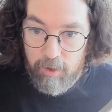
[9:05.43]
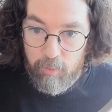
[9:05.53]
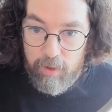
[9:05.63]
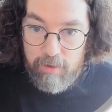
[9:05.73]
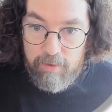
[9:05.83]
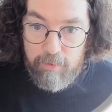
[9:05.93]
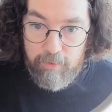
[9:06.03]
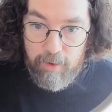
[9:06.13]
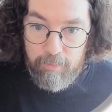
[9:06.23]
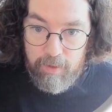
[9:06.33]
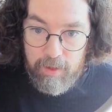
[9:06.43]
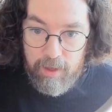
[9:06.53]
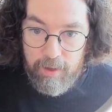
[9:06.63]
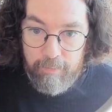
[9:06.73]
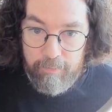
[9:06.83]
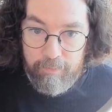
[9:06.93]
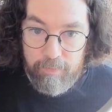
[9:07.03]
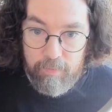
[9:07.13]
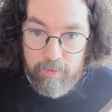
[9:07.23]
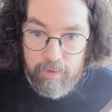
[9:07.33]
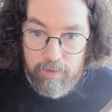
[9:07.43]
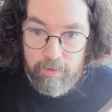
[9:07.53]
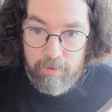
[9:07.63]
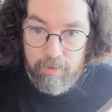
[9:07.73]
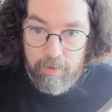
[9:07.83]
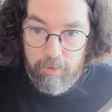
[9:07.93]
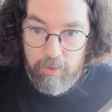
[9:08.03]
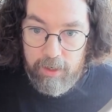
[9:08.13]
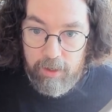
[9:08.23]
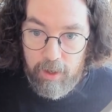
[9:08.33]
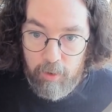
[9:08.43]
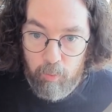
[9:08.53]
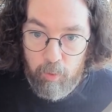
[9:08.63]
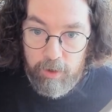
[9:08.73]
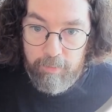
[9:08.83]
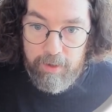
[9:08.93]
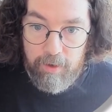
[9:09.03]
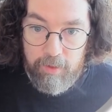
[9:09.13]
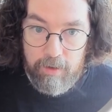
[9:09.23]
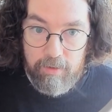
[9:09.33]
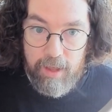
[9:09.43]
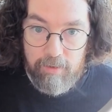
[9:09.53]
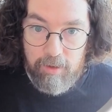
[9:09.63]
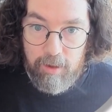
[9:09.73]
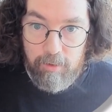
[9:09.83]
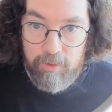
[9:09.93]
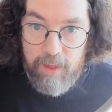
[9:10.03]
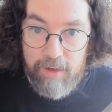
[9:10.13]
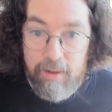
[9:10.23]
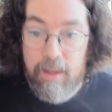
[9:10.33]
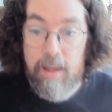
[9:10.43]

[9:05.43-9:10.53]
We can see from the little one up here that it's executed that.